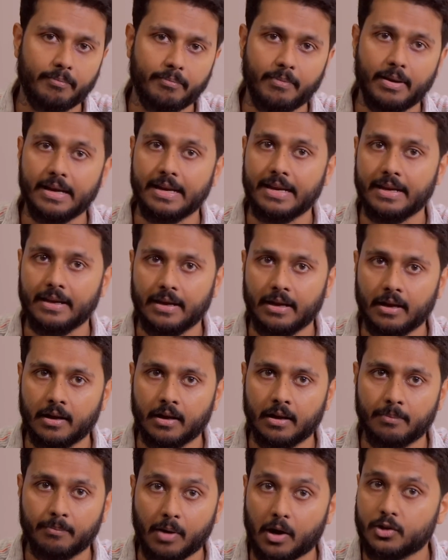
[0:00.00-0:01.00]
many
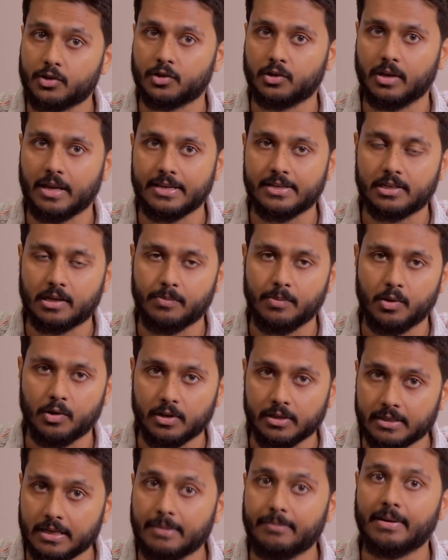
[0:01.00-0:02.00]
marginalized
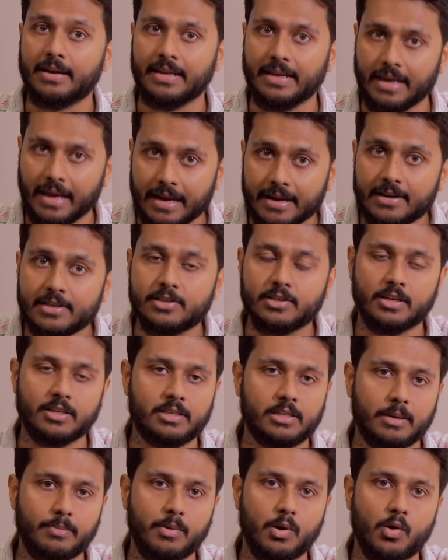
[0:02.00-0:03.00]
communities and many indigenous
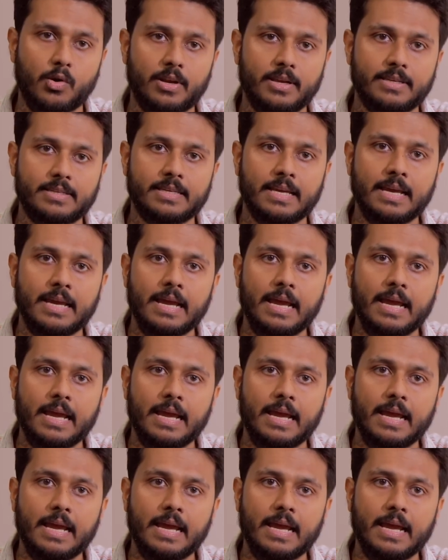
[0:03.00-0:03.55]
communities.